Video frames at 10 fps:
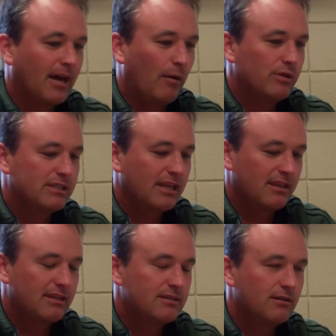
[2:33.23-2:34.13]
I would say
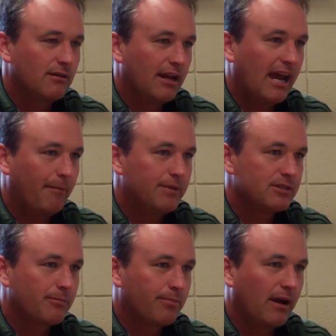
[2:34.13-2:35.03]
this year it
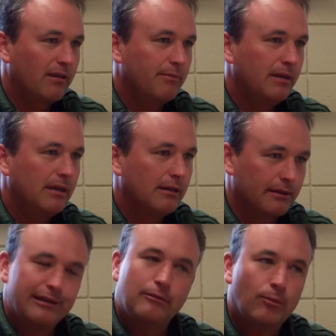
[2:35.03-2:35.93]
happens to probably be a
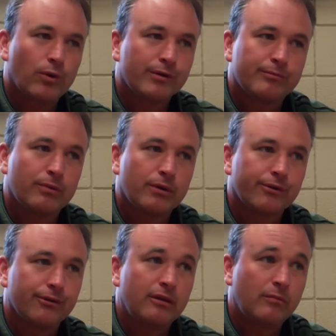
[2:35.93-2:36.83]
little more
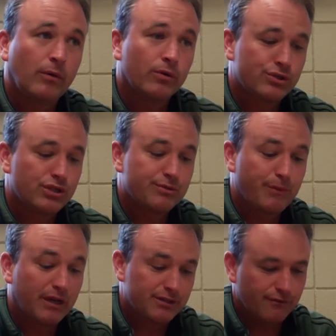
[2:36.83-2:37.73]
important than most, just
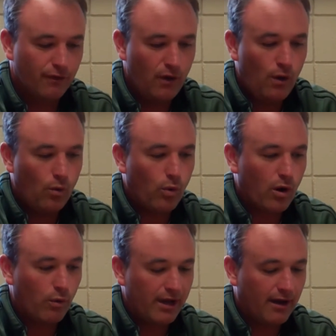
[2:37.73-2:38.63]
because of
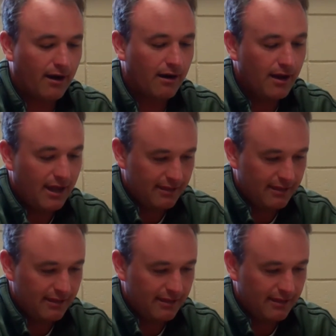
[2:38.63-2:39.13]
where we are.